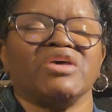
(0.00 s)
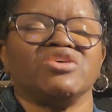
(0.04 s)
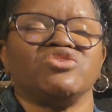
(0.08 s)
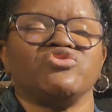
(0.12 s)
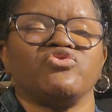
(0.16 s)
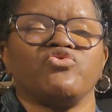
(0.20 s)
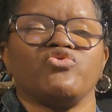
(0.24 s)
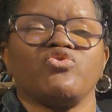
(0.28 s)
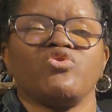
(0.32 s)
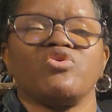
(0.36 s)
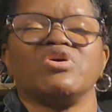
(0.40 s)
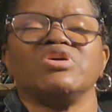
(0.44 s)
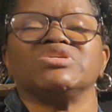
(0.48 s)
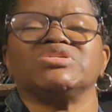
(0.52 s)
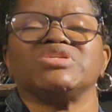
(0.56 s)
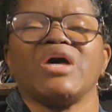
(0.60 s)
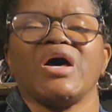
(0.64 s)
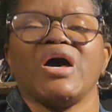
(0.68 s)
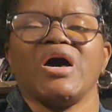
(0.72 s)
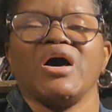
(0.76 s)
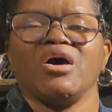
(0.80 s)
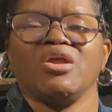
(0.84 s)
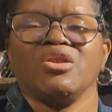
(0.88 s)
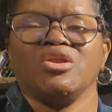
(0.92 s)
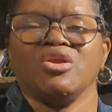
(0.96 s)
As far
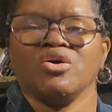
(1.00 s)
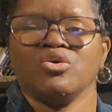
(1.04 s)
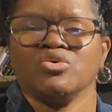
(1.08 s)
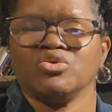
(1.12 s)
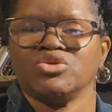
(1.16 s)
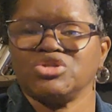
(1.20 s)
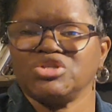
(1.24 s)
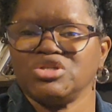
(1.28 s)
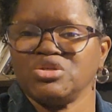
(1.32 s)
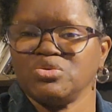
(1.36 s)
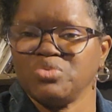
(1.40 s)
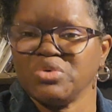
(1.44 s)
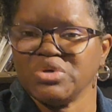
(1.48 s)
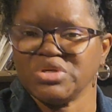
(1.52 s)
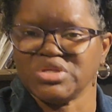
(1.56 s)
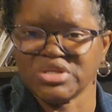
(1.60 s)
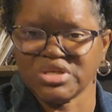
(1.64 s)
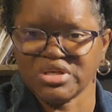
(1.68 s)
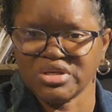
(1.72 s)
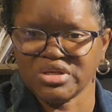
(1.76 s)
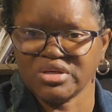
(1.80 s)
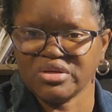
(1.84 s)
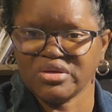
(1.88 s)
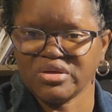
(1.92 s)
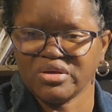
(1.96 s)
as I know, she
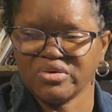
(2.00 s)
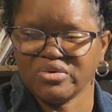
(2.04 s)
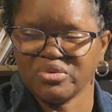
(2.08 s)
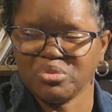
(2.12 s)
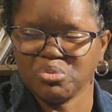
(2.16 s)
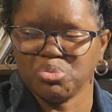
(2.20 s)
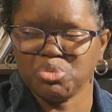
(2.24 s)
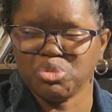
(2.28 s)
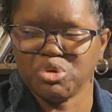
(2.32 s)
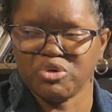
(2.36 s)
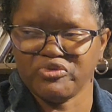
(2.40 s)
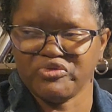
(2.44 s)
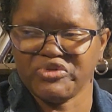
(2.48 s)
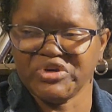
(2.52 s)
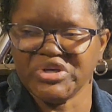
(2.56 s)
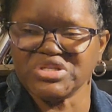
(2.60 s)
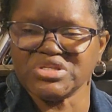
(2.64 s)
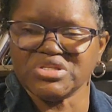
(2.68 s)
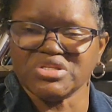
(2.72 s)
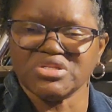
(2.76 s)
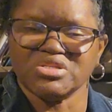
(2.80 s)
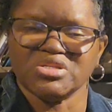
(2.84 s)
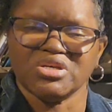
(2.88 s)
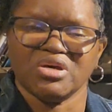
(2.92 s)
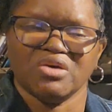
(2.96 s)
wasn't
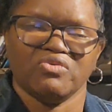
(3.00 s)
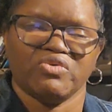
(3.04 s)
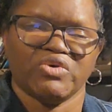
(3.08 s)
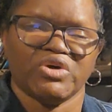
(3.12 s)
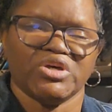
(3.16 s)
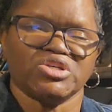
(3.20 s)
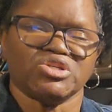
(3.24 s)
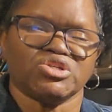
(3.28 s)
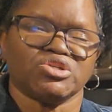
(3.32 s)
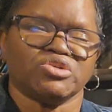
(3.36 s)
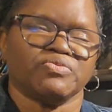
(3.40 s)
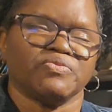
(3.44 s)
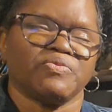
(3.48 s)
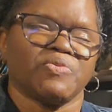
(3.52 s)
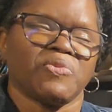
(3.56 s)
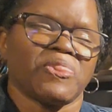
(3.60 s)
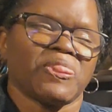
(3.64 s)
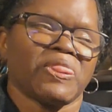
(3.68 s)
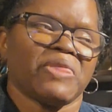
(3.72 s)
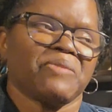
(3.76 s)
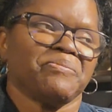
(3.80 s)
professing salvation.